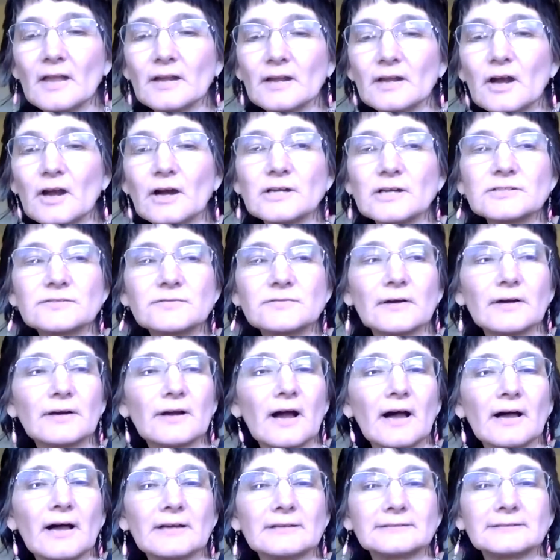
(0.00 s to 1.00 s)
Cards for
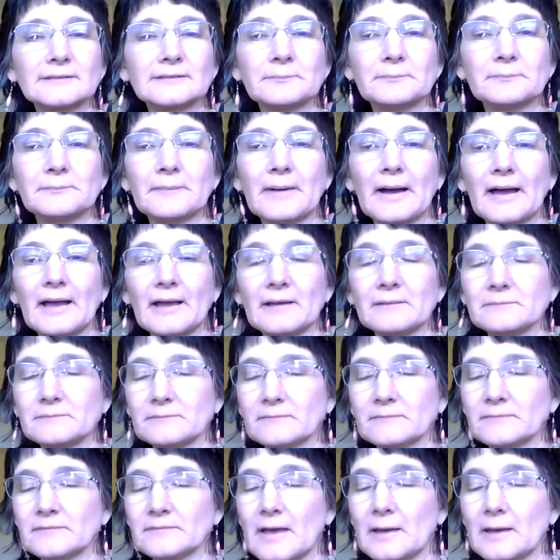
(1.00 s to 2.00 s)
calls. And
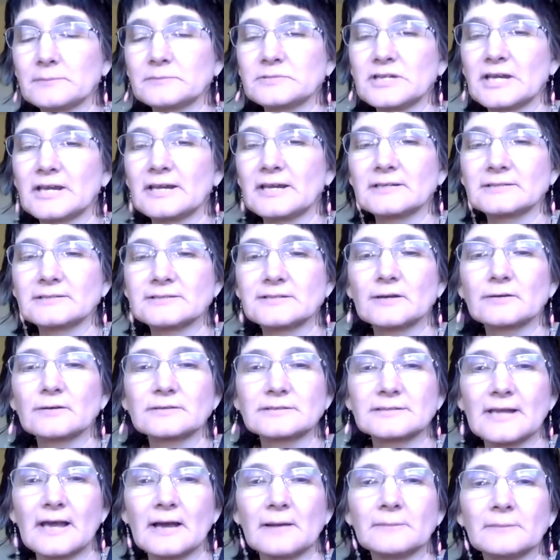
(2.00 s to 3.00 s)
I'm Janice
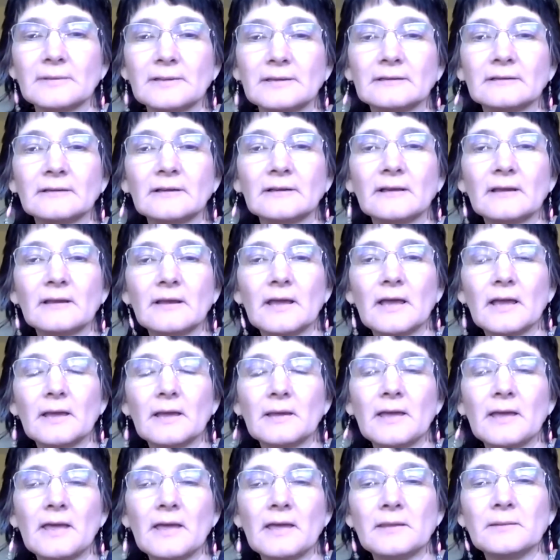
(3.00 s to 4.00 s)
Stokes-Nauman.
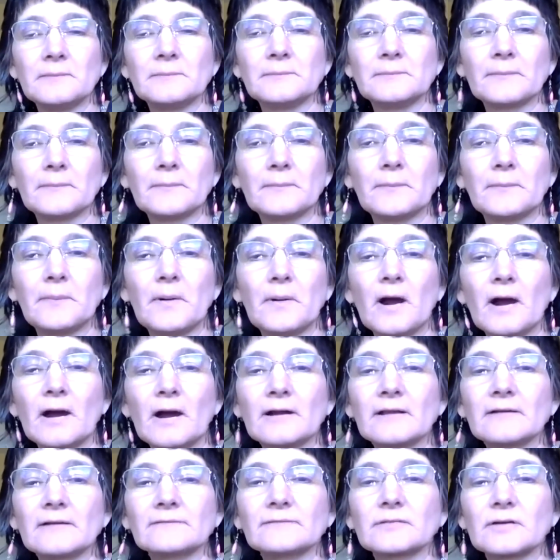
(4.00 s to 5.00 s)
And
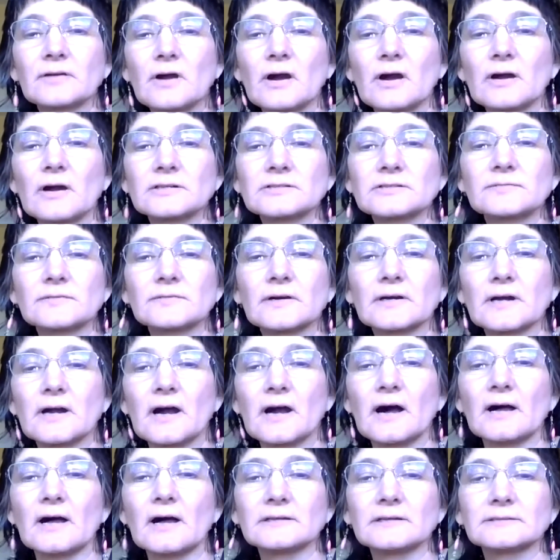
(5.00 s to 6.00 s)
part of Cards for
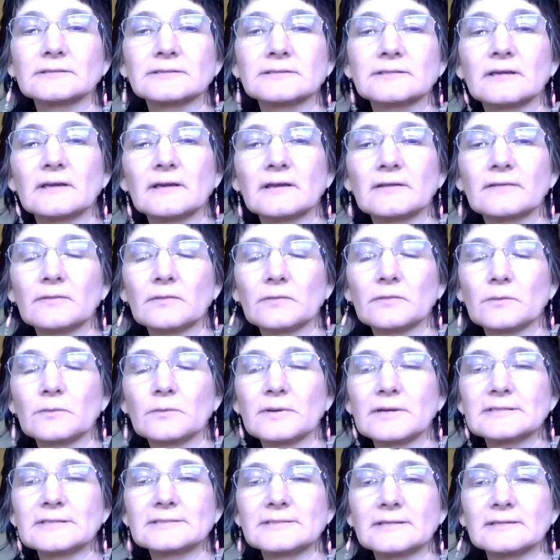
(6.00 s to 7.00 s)
Calls, the
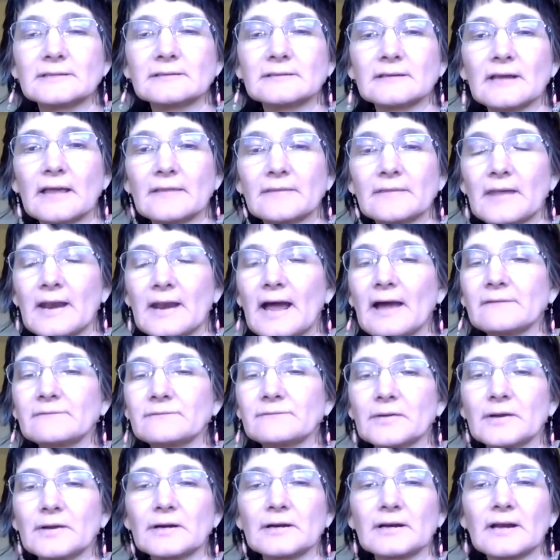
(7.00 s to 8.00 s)
reason that
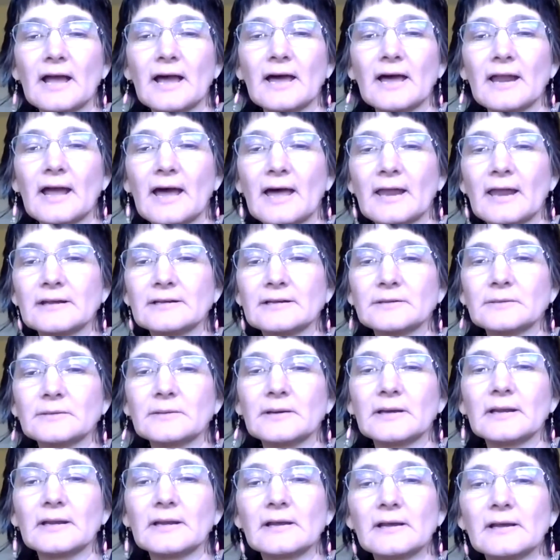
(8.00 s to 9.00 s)
I've figured out how to do
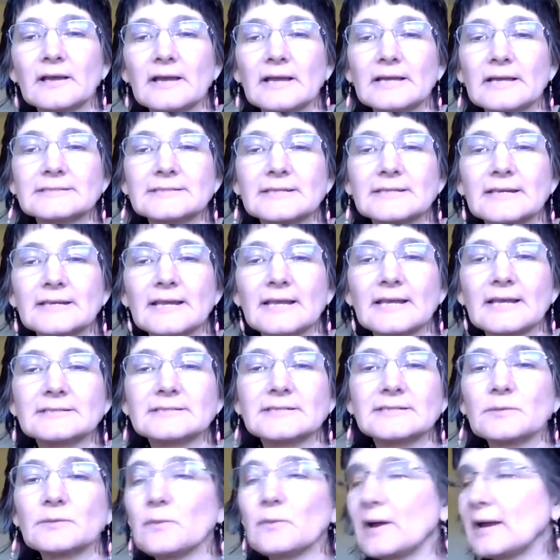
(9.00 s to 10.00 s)
it, it's an
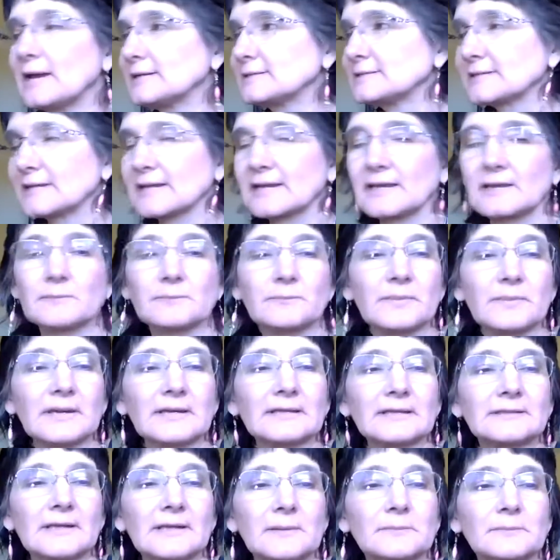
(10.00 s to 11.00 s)
easy way to get
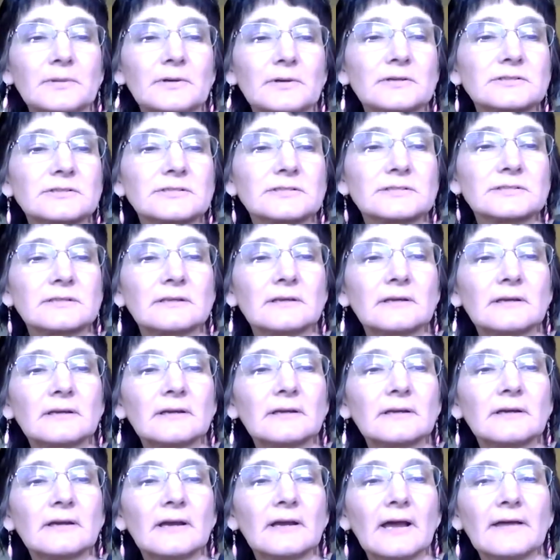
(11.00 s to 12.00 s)
big numbers.
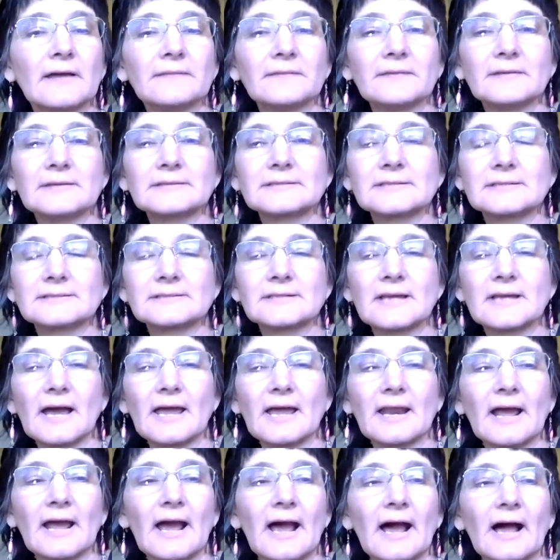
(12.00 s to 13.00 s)
And this is
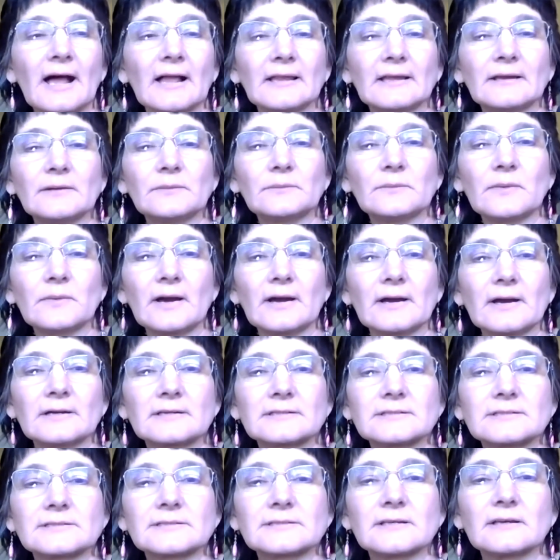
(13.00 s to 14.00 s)
kind of how it
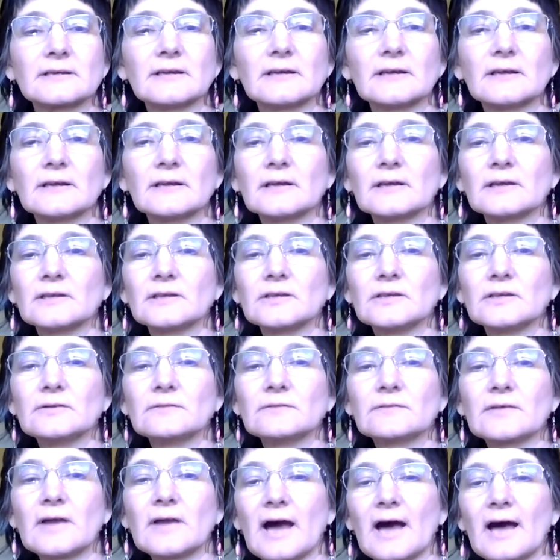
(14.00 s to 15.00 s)
works.
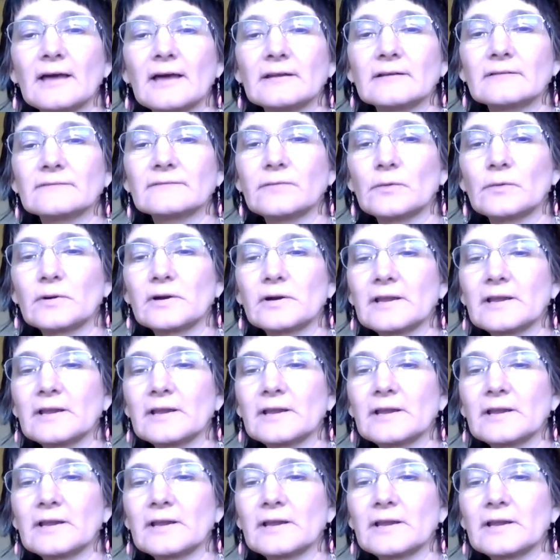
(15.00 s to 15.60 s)
You've got 4